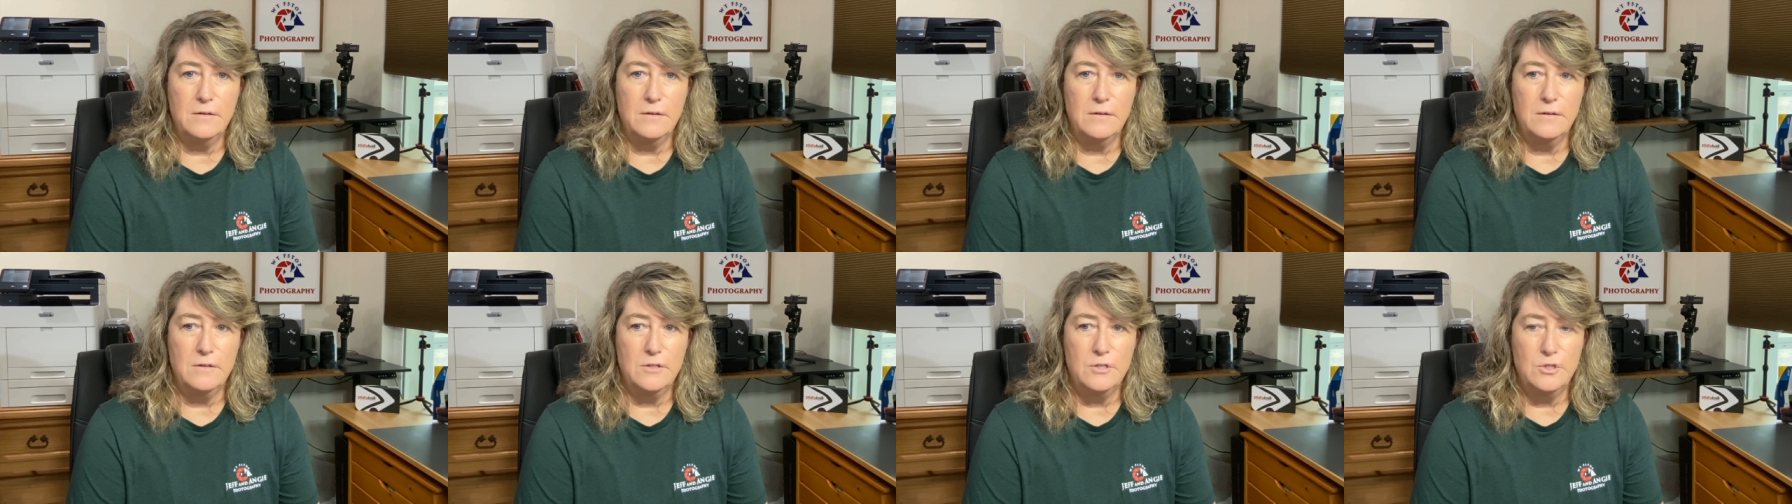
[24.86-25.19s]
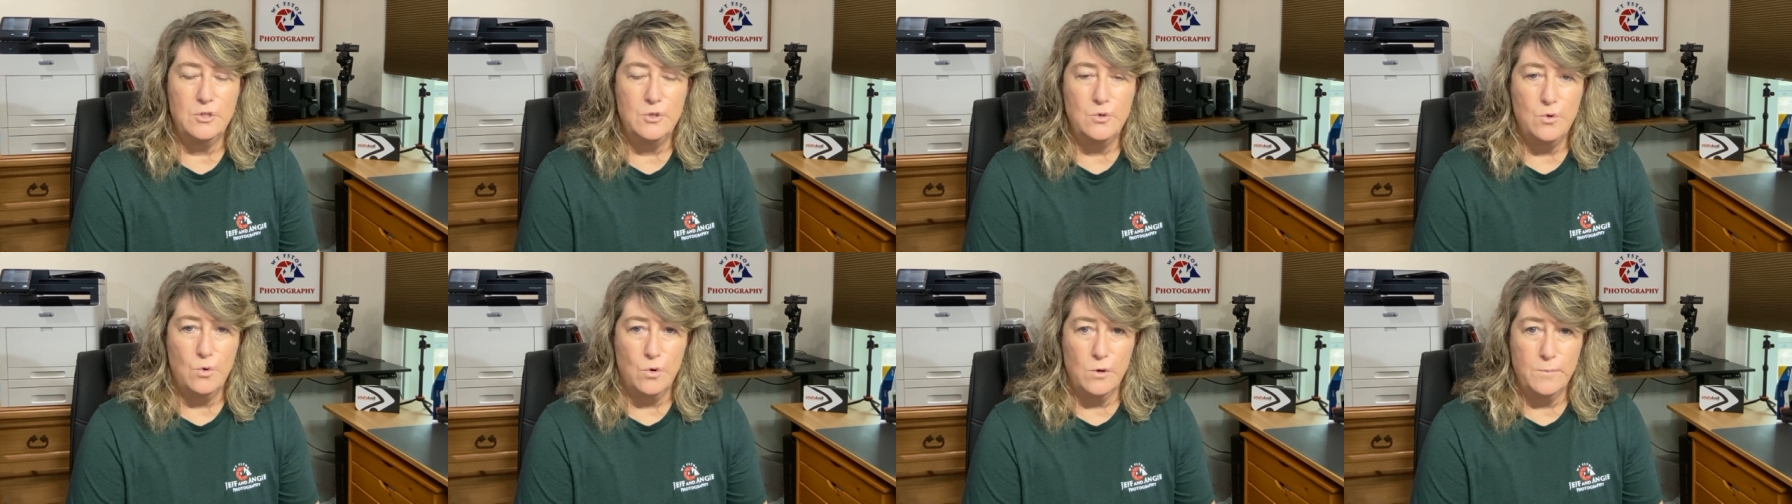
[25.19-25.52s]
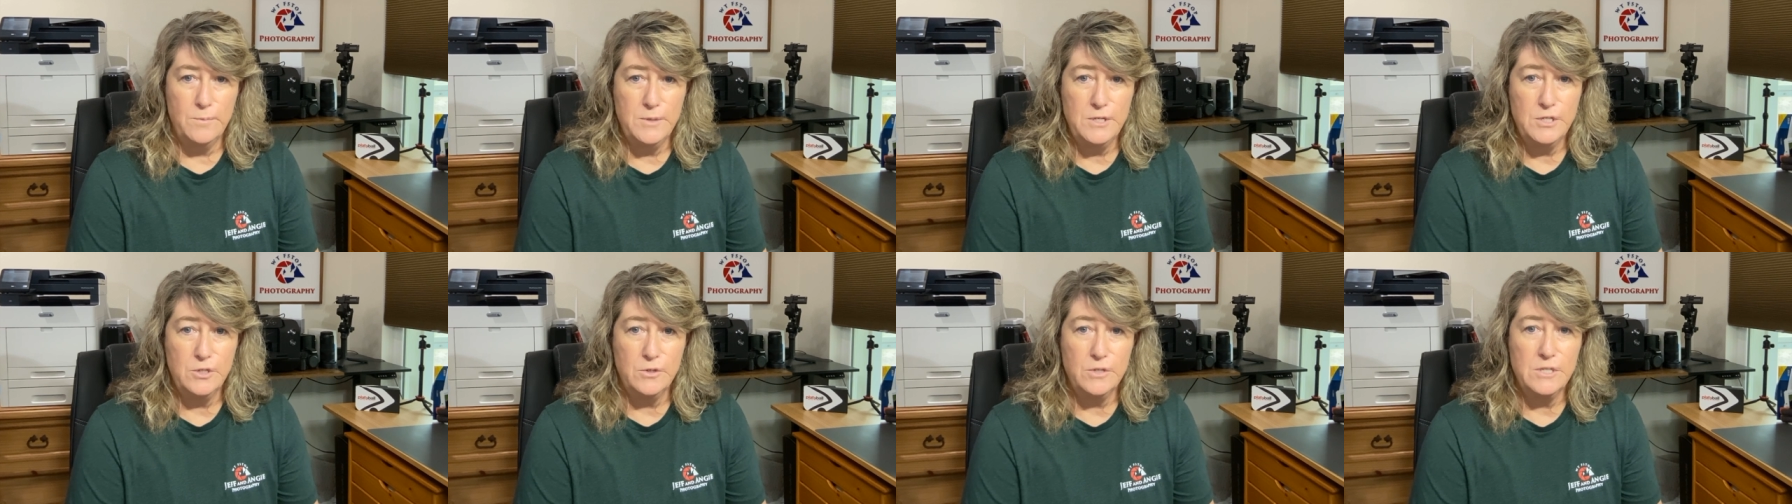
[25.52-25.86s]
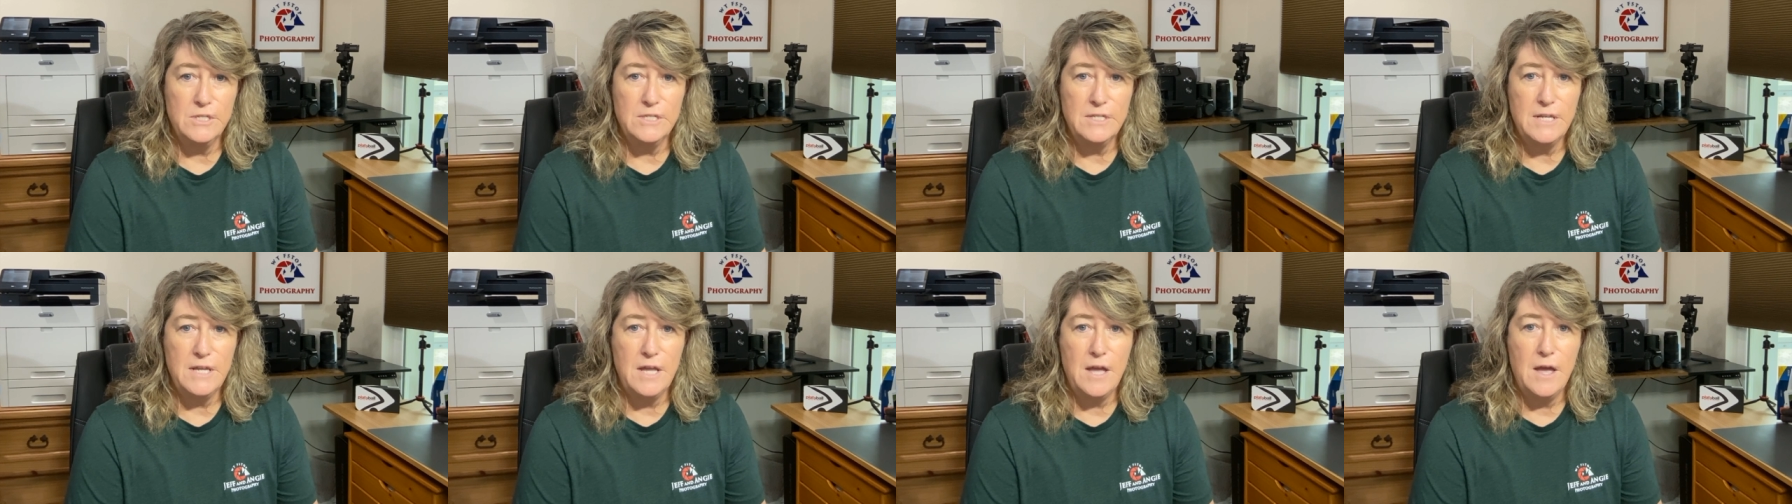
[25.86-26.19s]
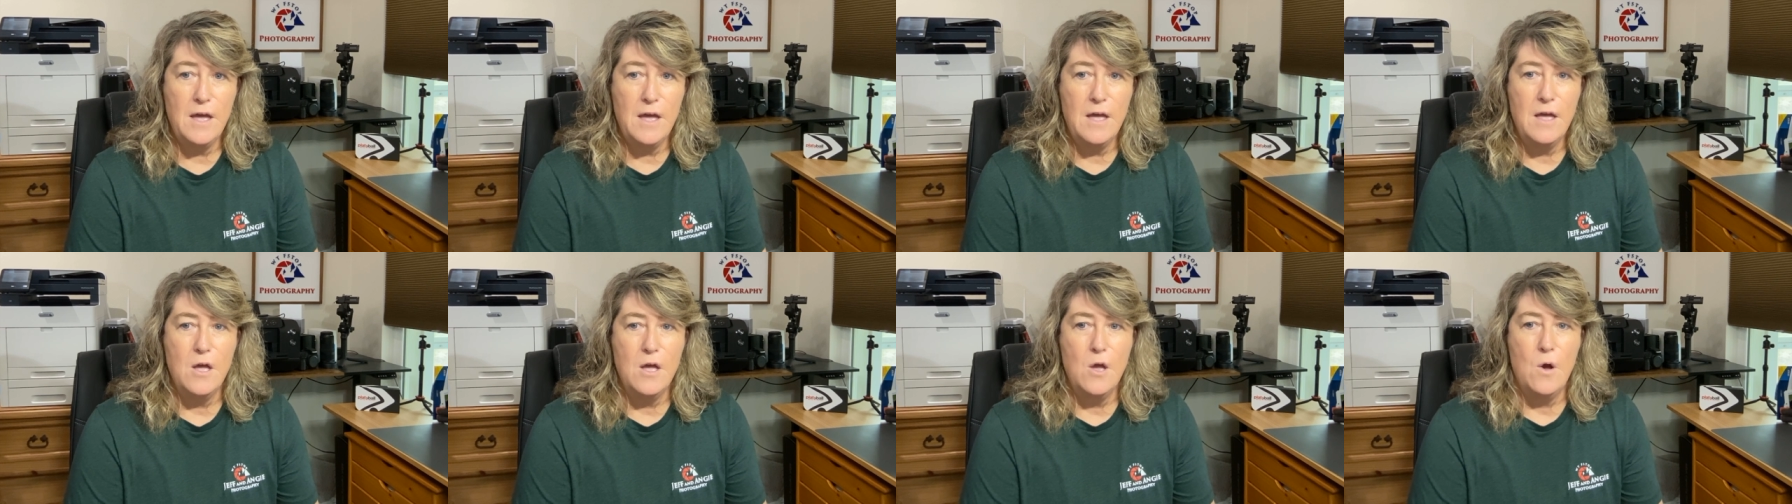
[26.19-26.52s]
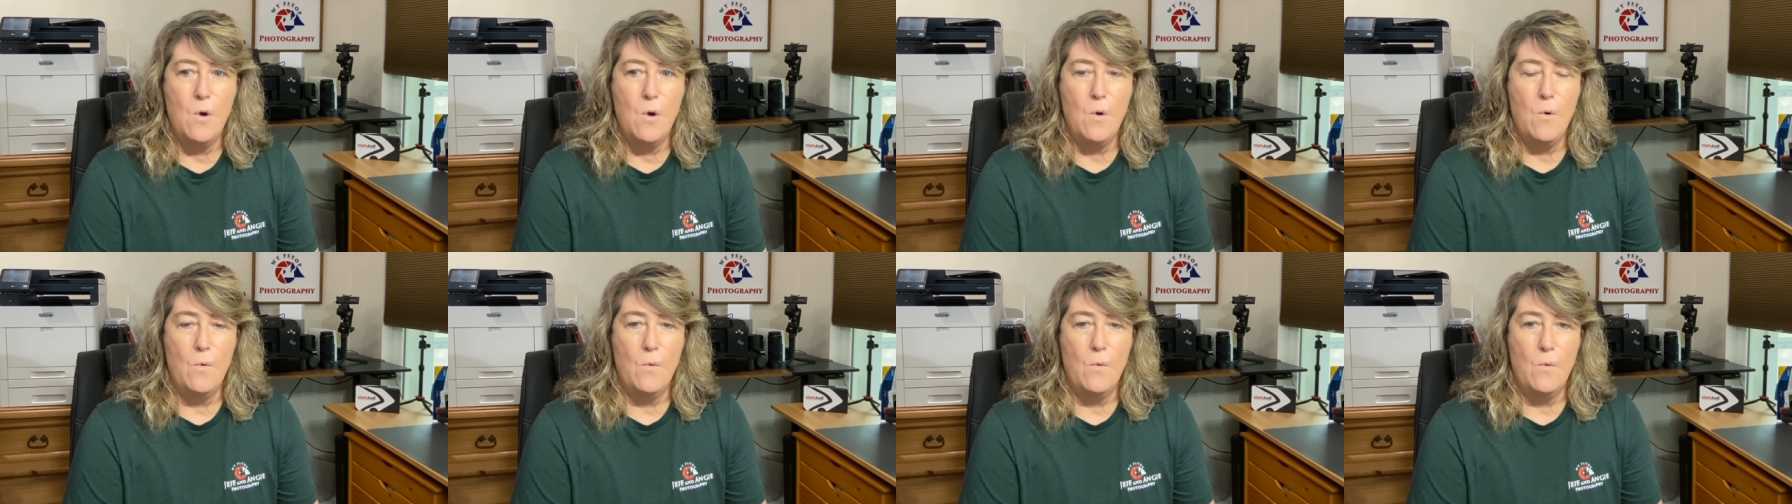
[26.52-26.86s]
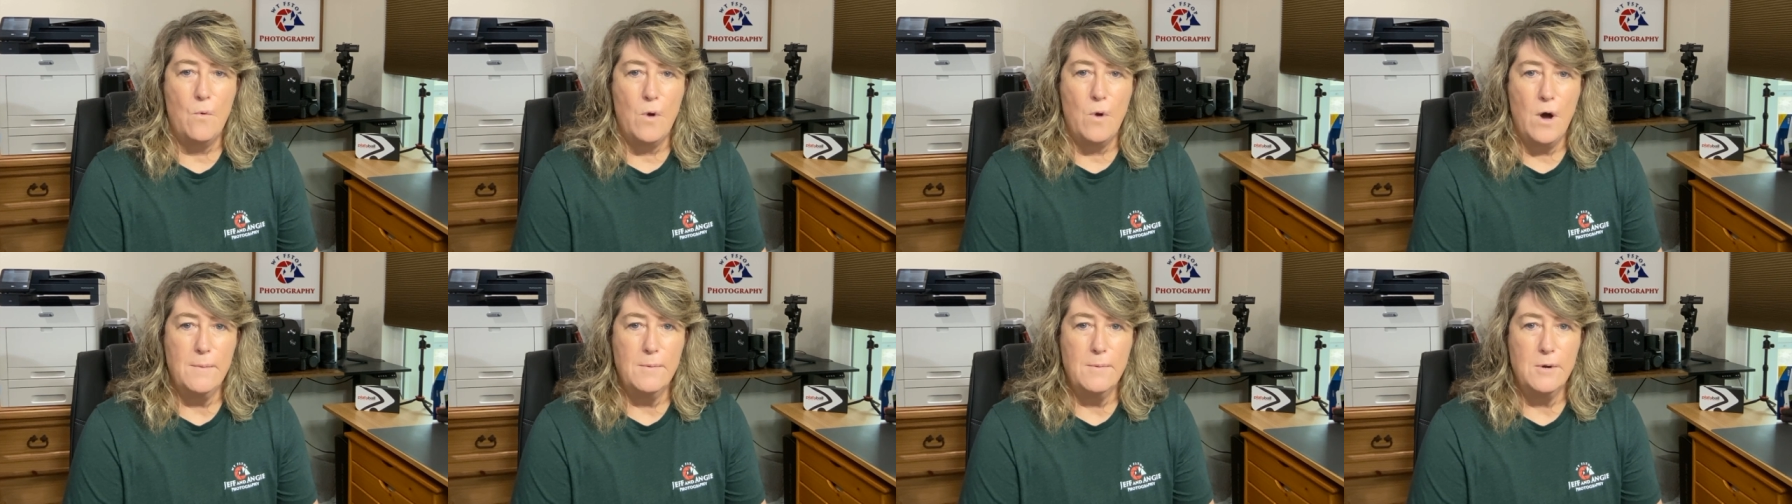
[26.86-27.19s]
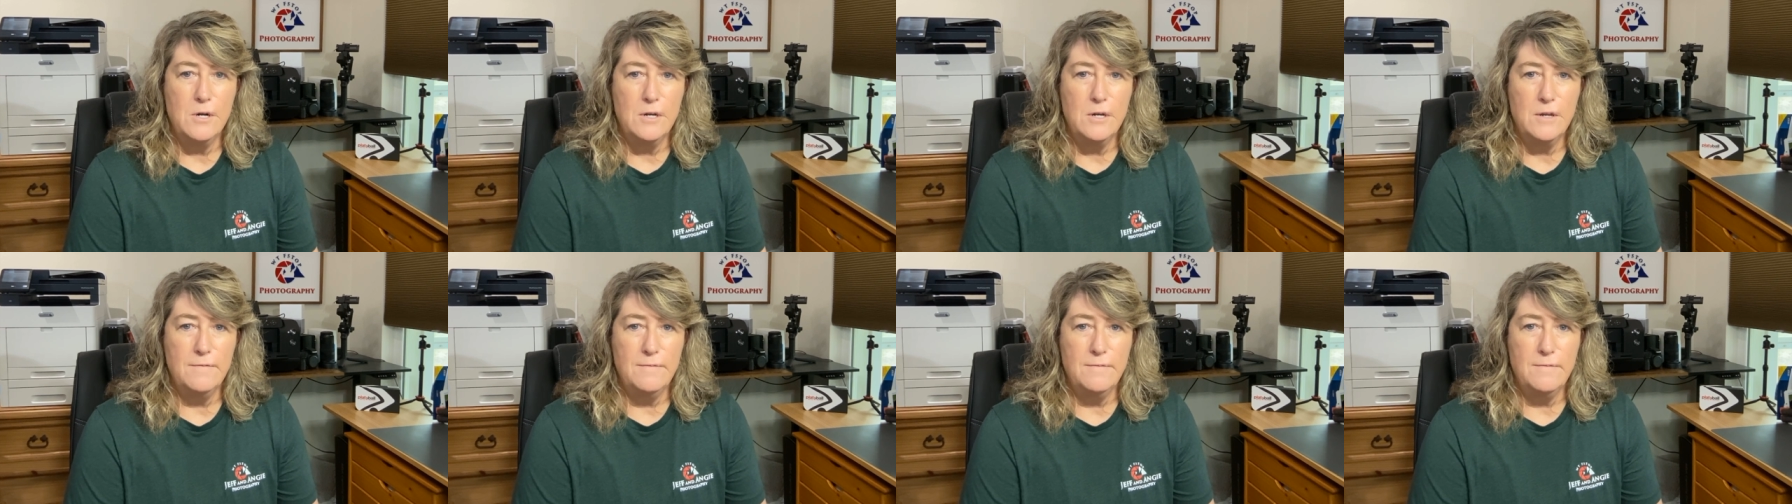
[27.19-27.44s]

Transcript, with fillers: to Corpus Christi Robert